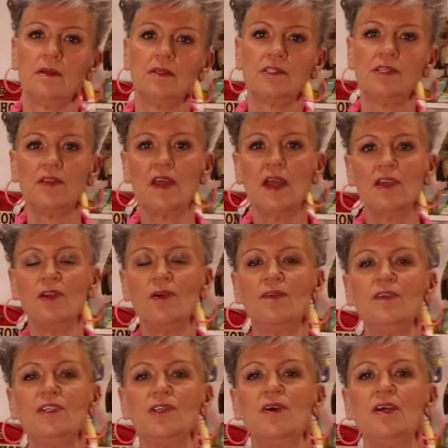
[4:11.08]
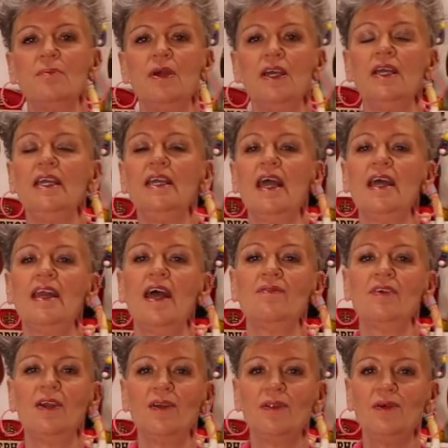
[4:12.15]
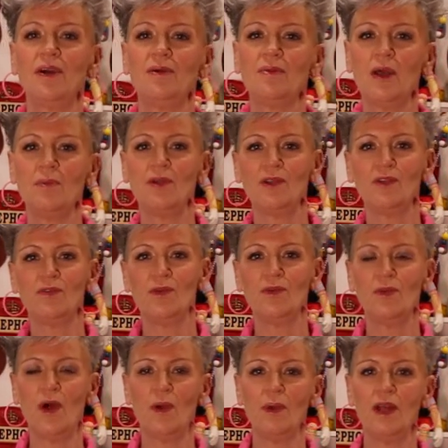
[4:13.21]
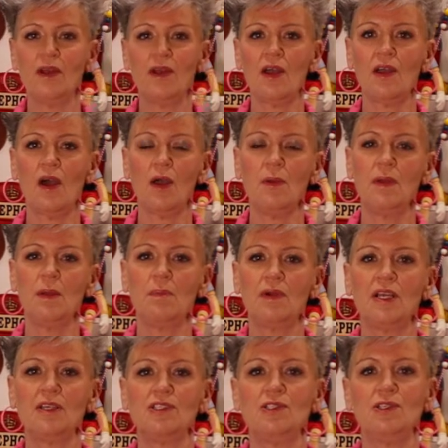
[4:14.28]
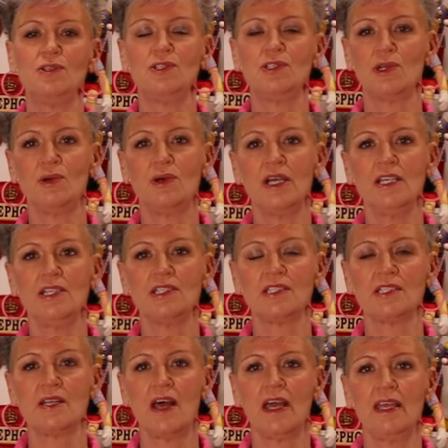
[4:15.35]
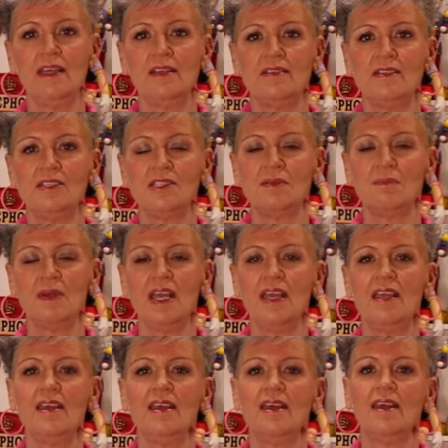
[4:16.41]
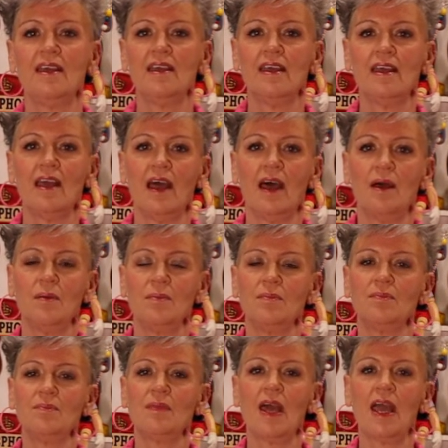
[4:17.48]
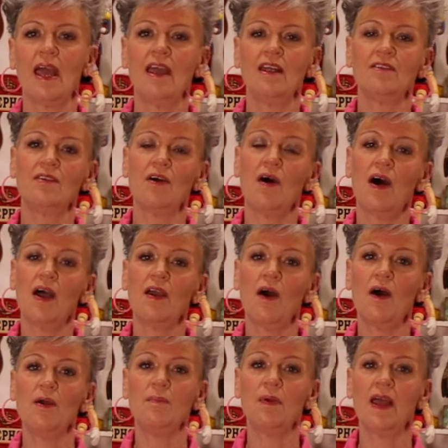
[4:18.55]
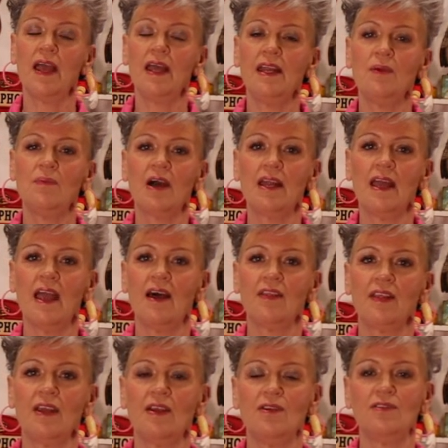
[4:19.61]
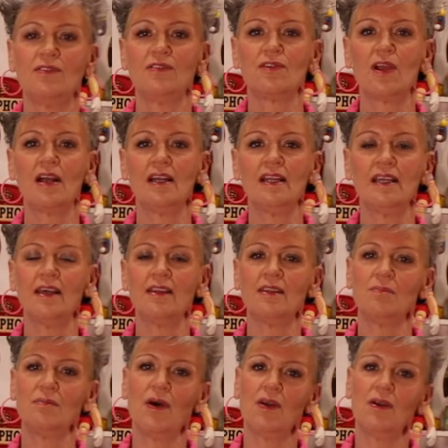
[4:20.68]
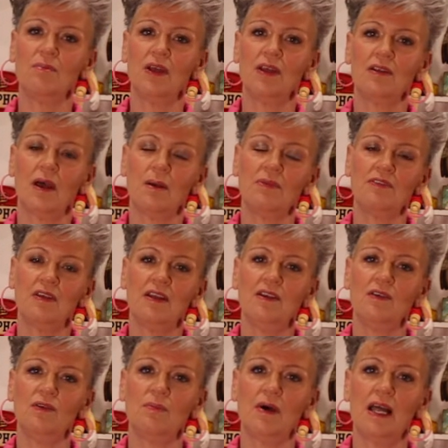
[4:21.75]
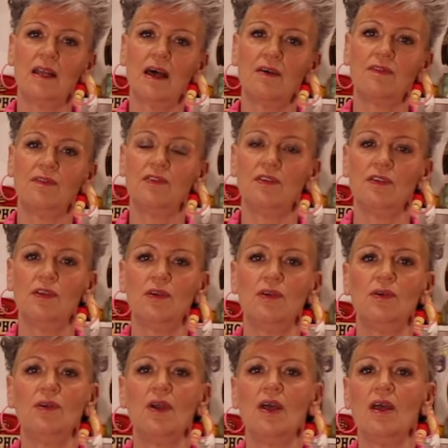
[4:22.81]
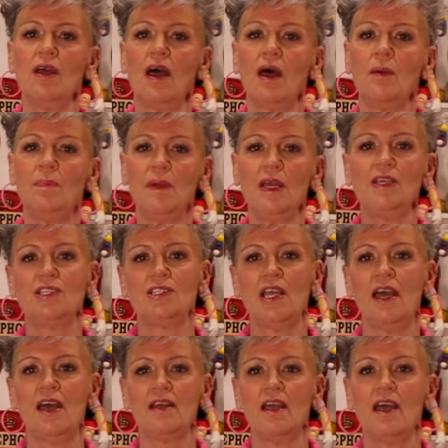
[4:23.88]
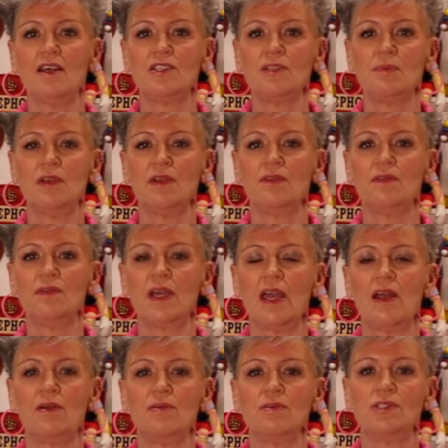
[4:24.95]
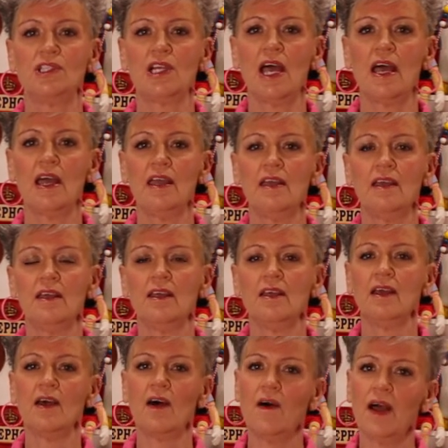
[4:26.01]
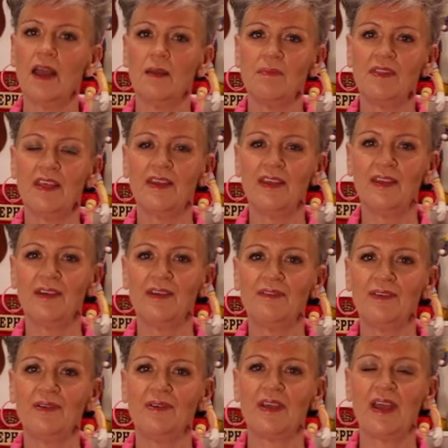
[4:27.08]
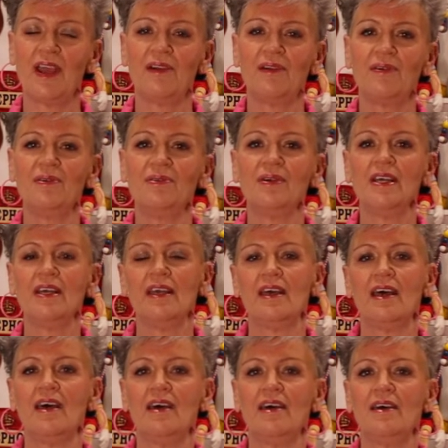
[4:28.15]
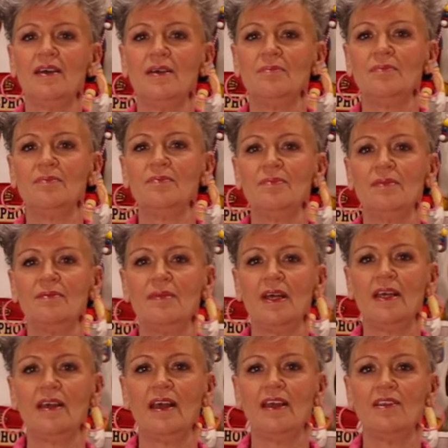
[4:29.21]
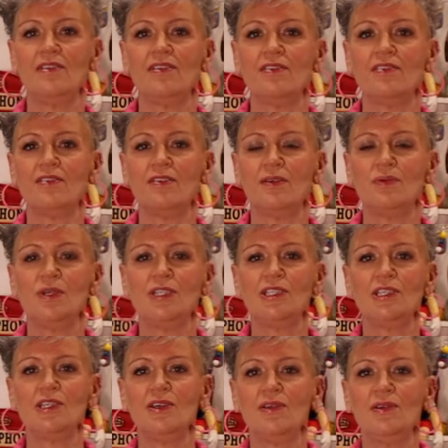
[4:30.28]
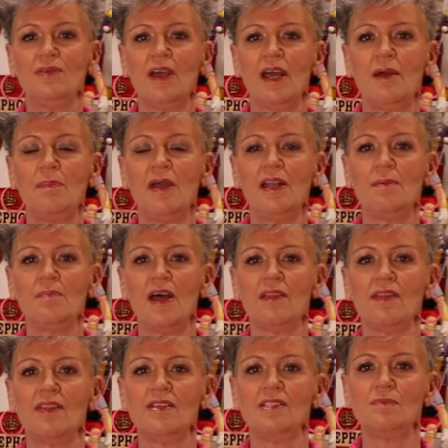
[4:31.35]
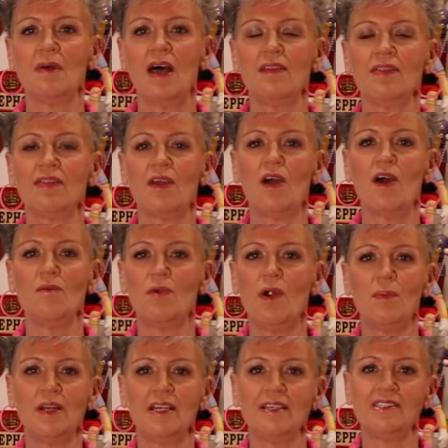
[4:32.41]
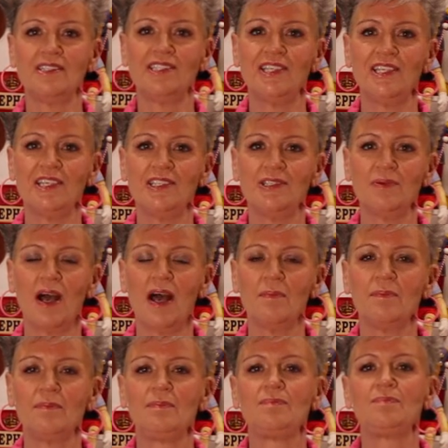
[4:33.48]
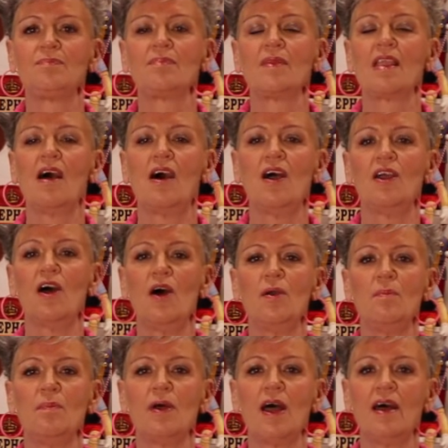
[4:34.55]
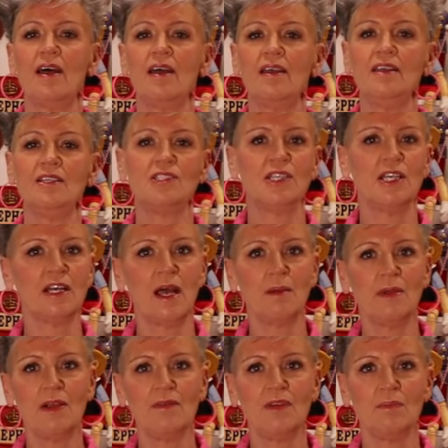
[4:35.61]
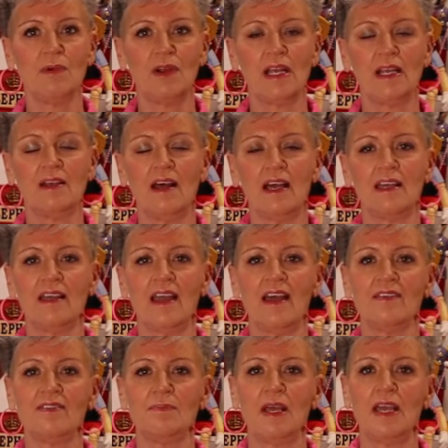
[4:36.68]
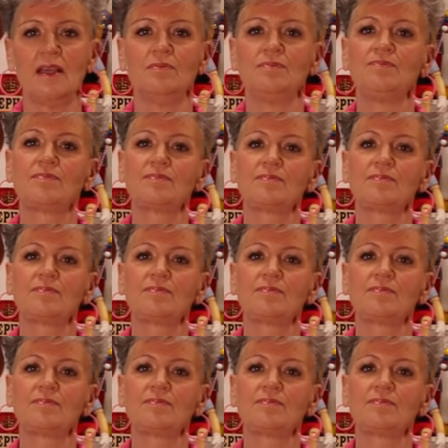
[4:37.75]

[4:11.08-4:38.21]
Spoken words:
So thank you all for joining me and having a look at my beautiful Robin. I hope he brings you joy just like he did to me. And I hope anyone out there who's struggling at the moment, I'm sending all my love to you. A big shout out to beautiful Carol J. I am thinking of you, Carol, and just wishing you a better month this month. I hope Robin has cheered you up. I hope he's cheered up everybody like he has me.